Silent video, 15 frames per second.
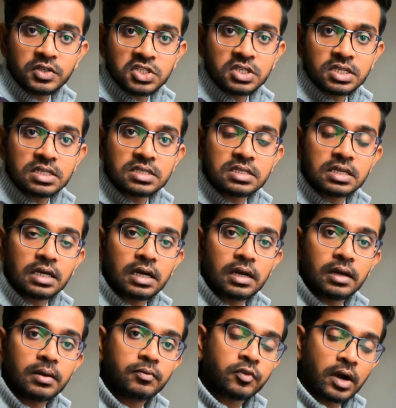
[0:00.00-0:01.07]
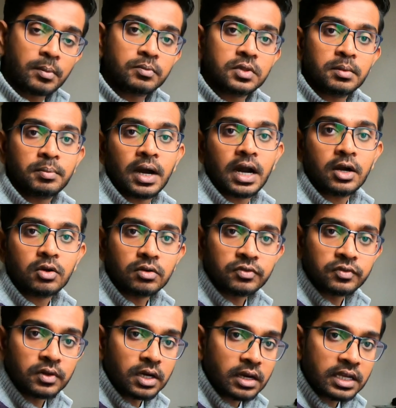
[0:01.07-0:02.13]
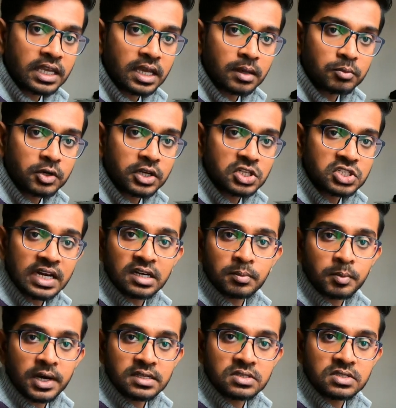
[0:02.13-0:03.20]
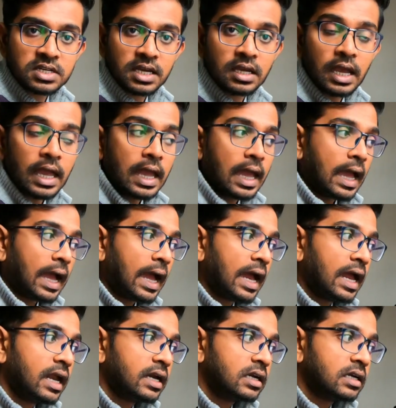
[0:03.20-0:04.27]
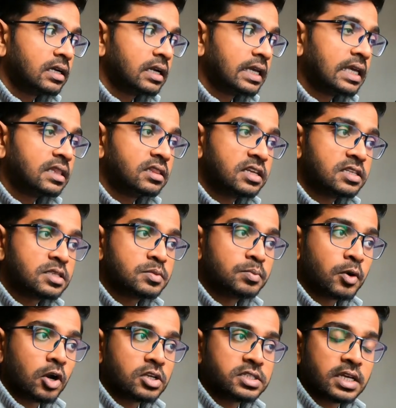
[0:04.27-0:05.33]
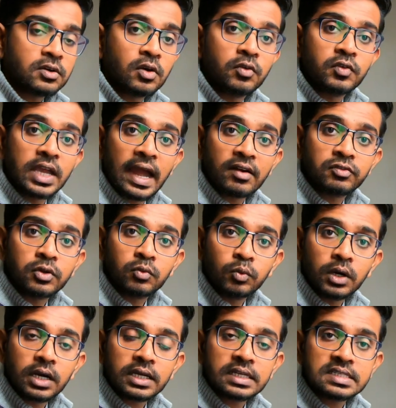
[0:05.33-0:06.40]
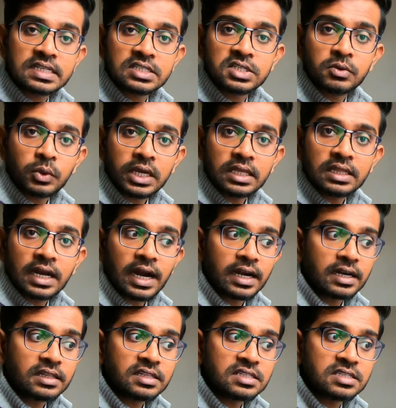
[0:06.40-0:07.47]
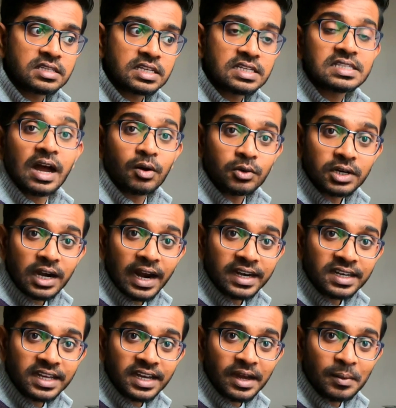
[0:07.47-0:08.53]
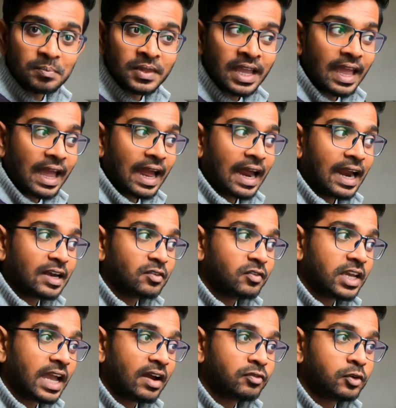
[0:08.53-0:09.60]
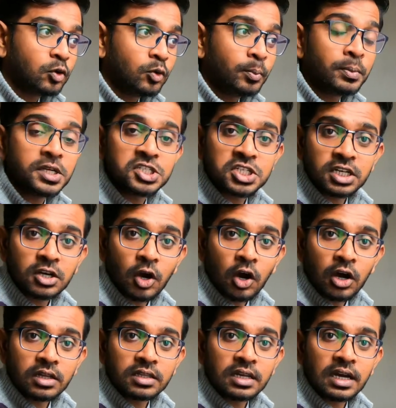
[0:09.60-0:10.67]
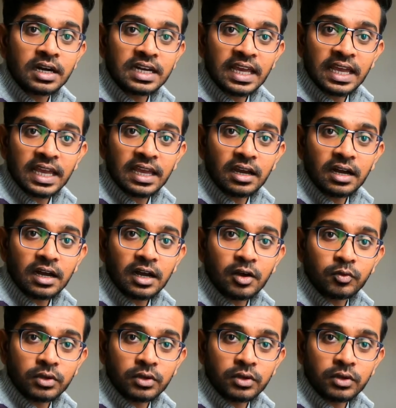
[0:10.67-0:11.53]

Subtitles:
which is from the part of Cambridge Enterprise Tech. And in this project, we have to work in such a way that this is our idea, and we have to pitch it on a day